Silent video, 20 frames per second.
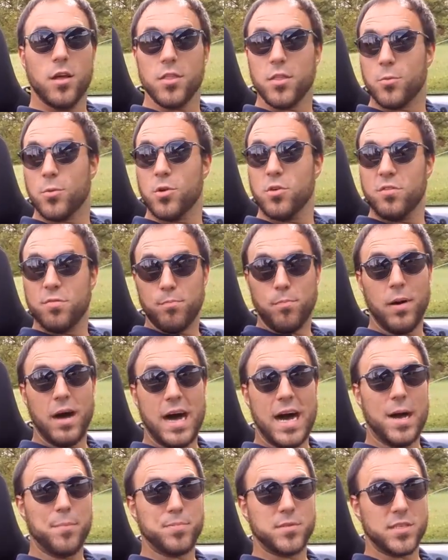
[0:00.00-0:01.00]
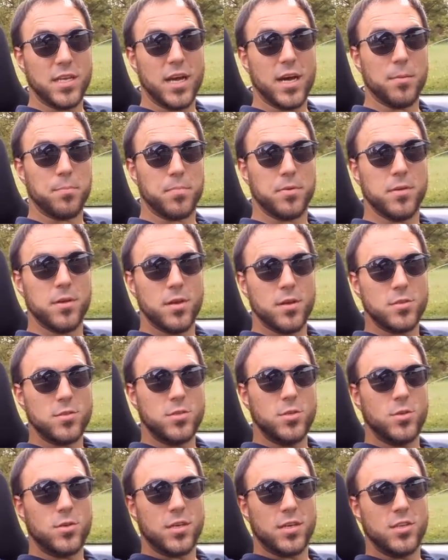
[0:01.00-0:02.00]
the roof pops up
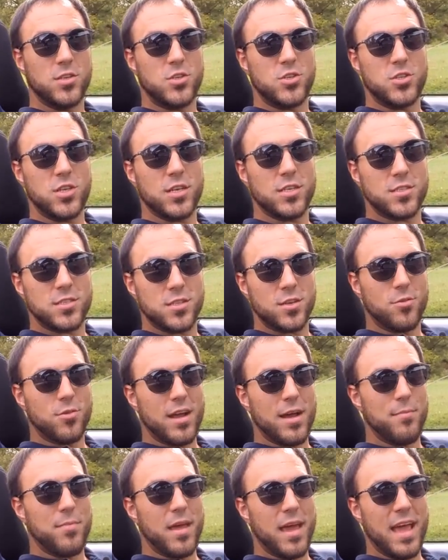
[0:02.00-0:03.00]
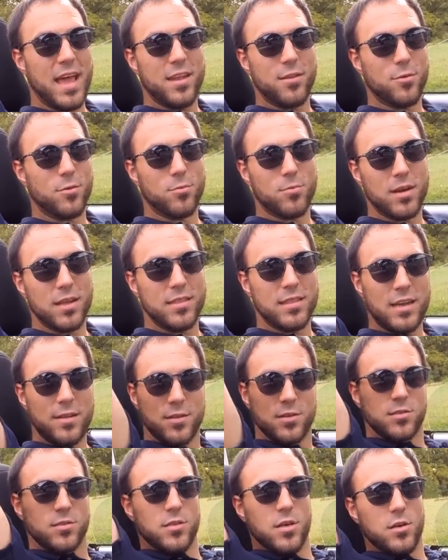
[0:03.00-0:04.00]
so you can just grab the handle right there.
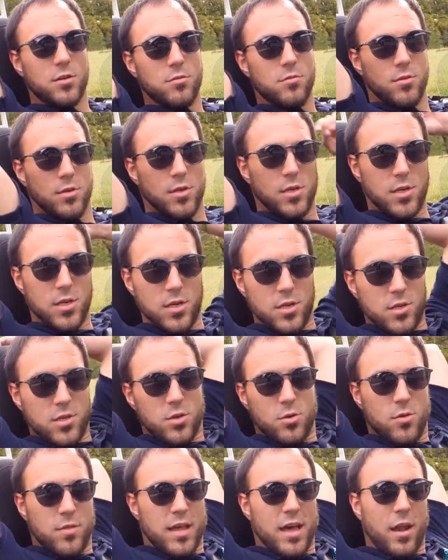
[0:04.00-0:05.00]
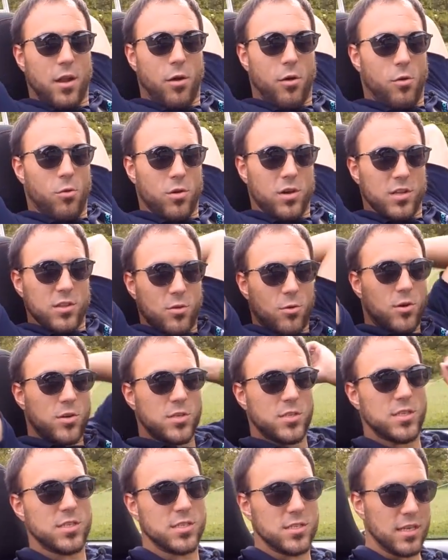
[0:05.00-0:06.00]
There's no doing that whole
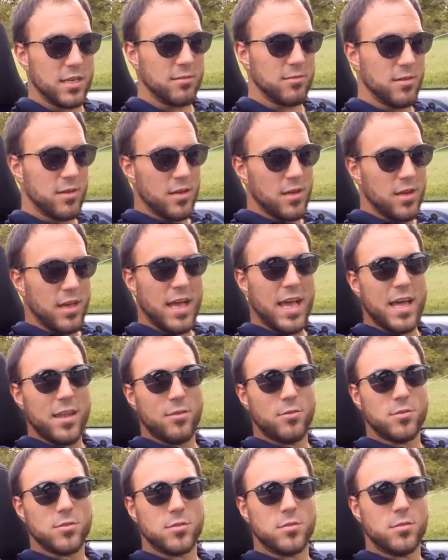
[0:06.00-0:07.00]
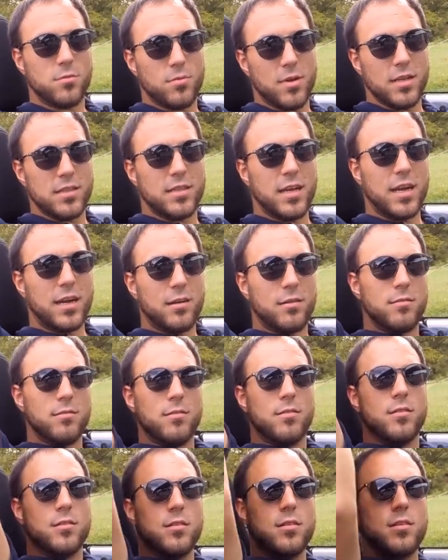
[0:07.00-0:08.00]
contortionist thing. Handle's right there.
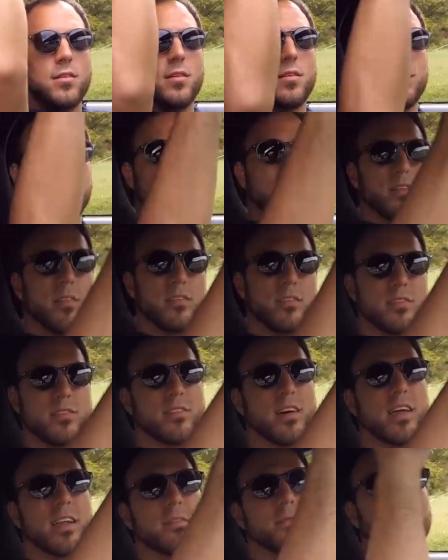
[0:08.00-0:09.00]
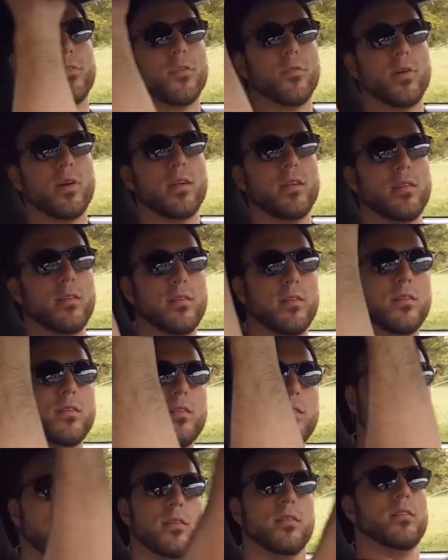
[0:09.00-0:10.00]
Slide it forward,
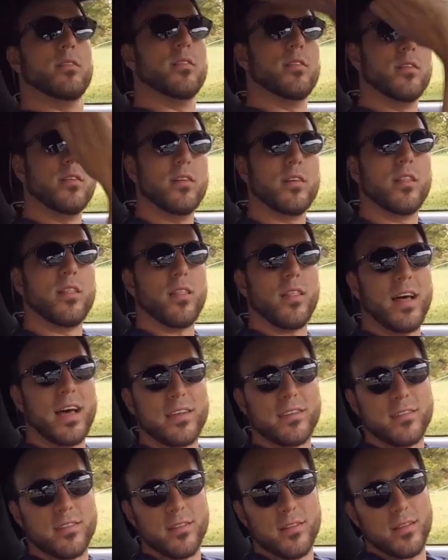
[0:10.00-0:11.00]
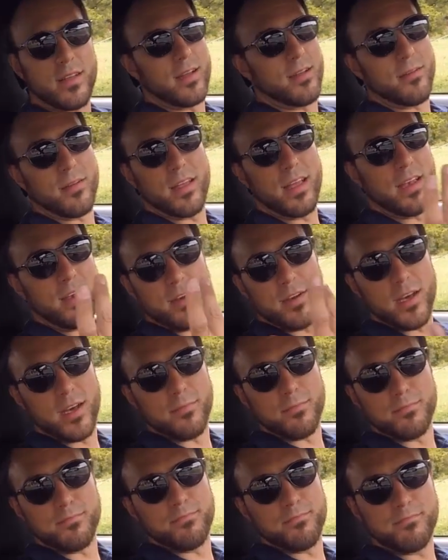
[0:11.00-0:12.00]
latch the lock, and you're
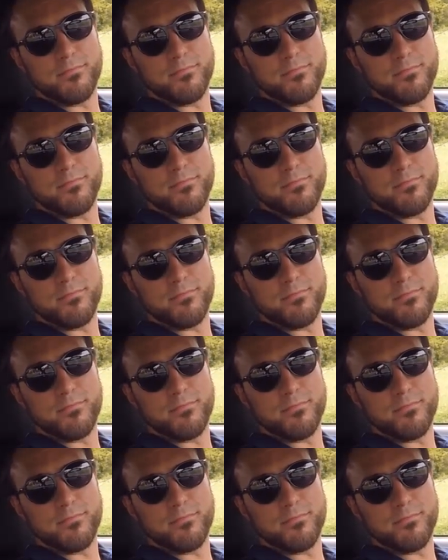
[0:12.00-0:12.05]
done.